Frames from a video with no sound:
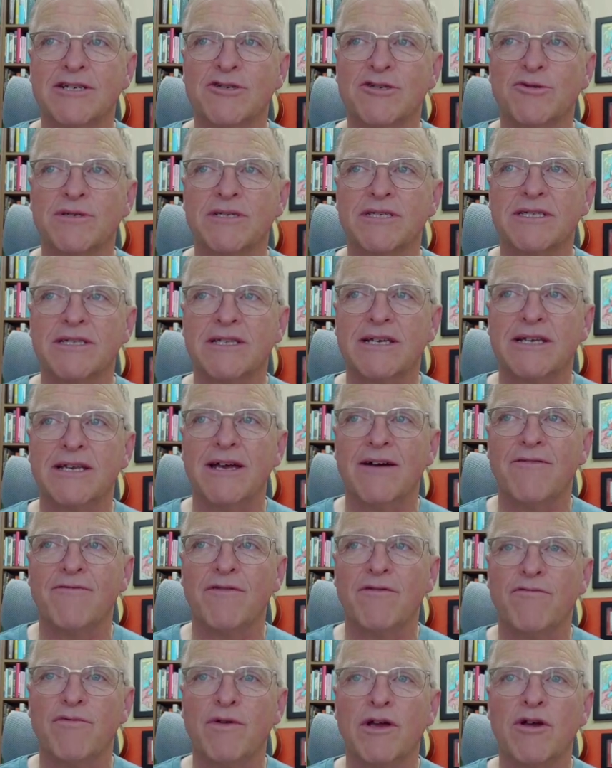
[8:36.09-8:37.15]
interestingly
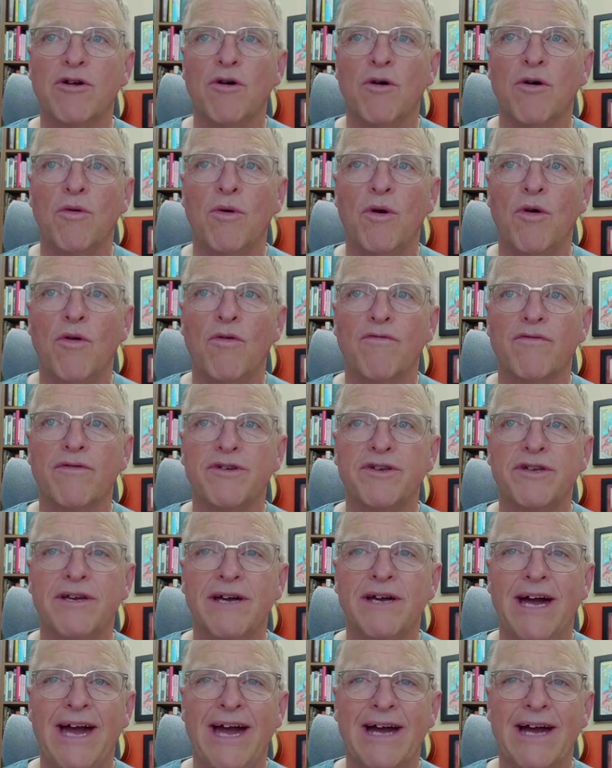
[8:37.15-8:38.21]
enough, if we go over
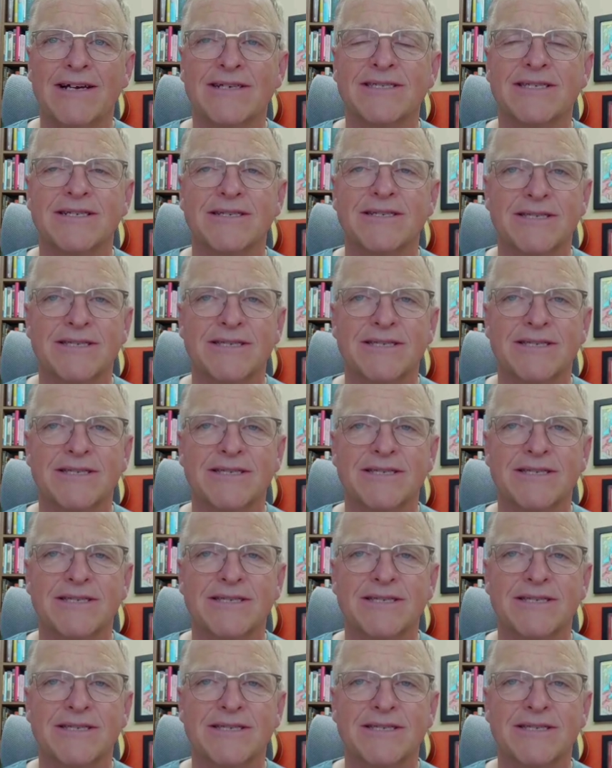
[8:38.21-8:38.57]
to Acts